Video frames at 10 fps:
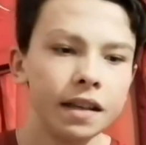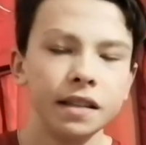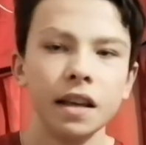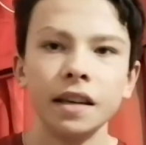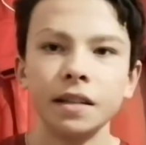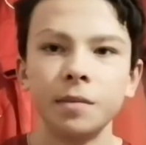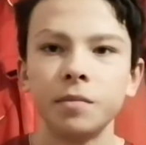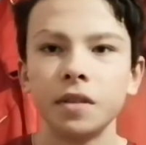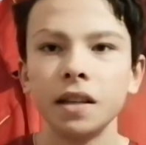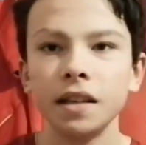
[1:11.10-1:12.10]

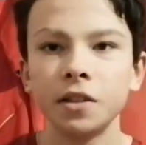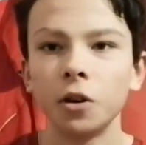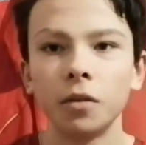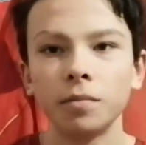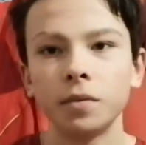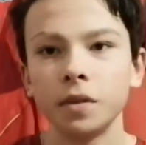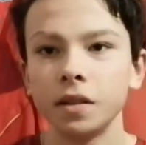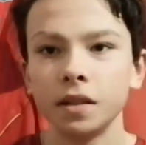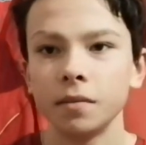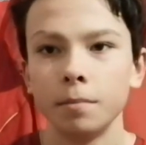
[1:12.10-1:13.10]
he's not
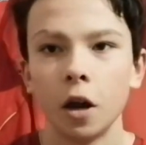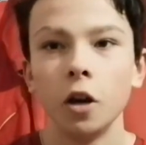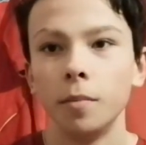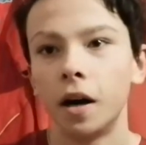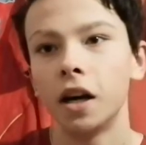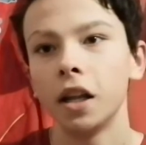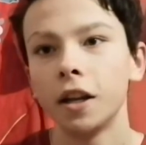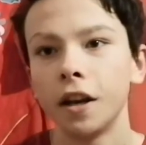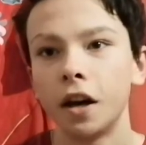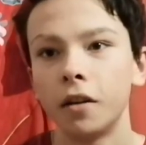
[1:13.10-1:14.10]
mobile
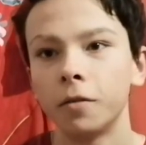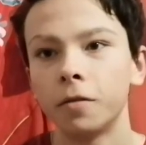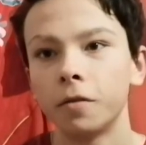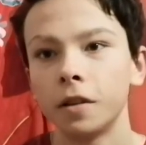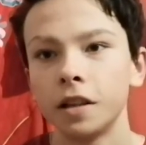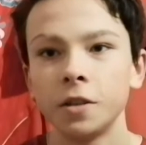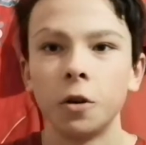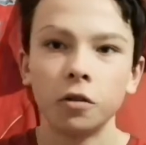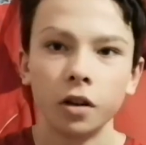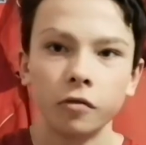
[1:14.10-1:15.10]
enough. He's
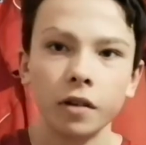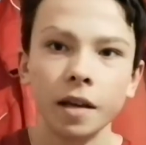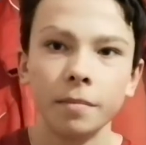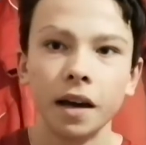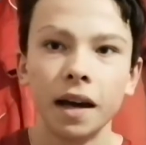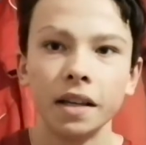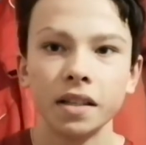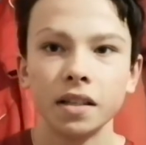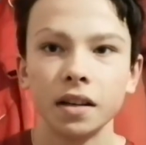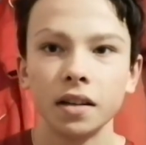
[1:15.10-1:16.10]
not a great
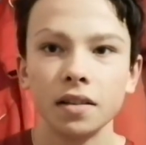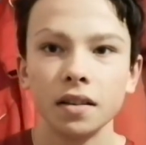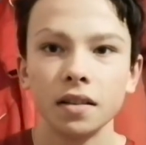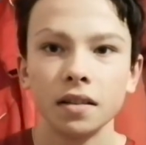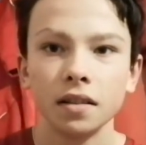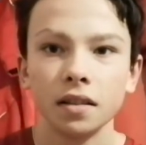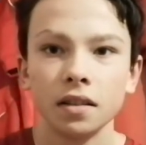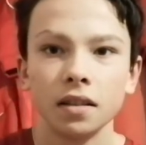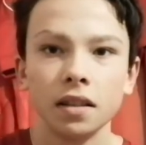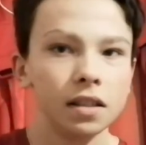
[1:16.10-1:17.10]
passer.
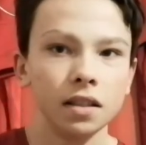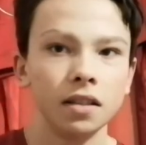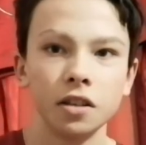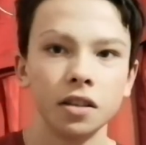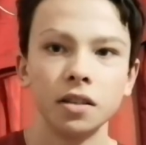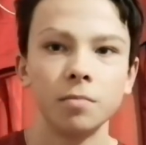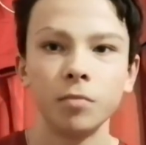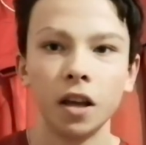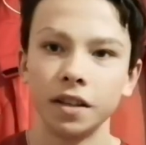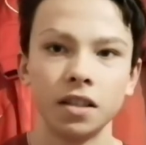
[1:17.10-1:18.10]
He's
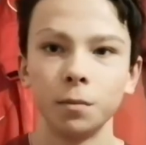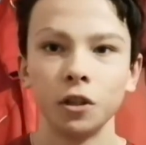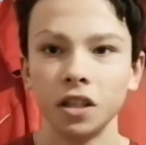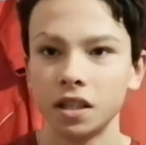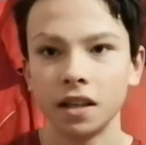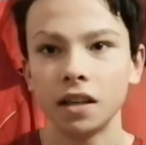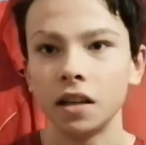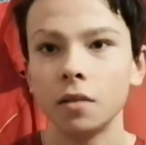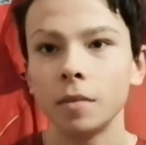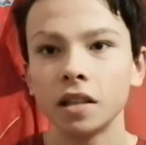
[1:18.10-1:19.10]
just like someone you stick
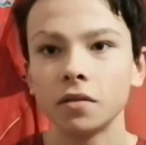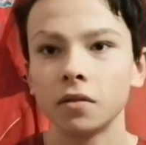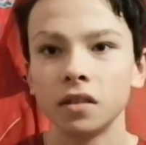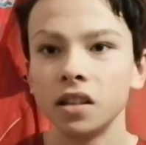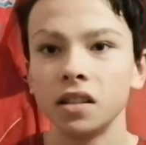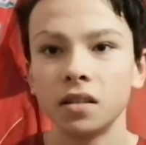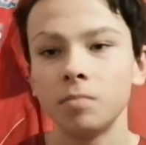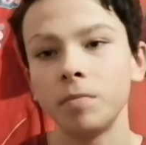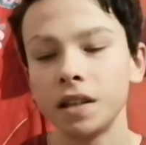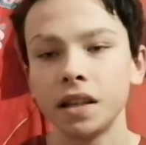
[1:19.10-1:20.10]
in the middle, and
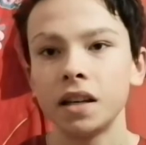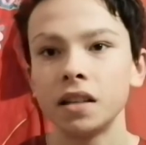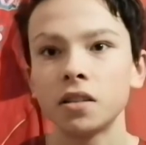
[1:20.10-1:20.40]
he